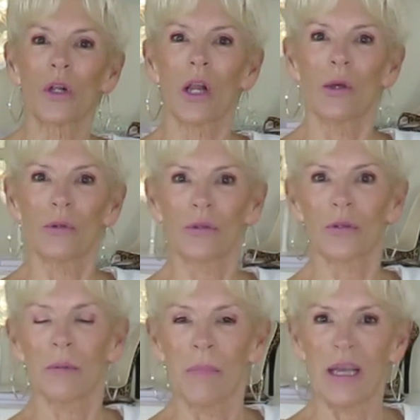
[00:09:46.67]
closer
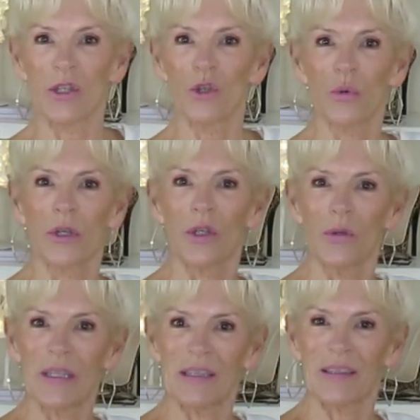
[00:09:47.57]
to make sure
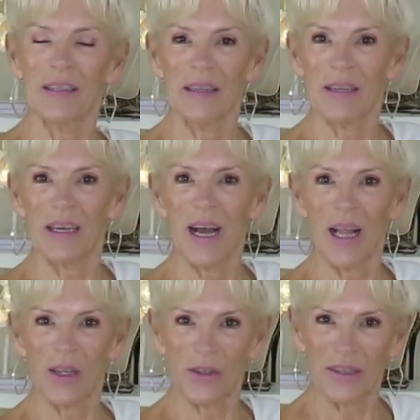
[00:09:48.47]
you can see the
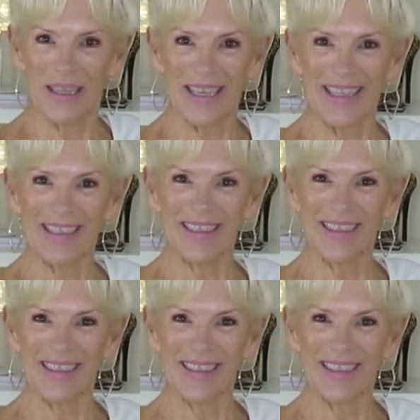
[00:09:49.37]
color of these.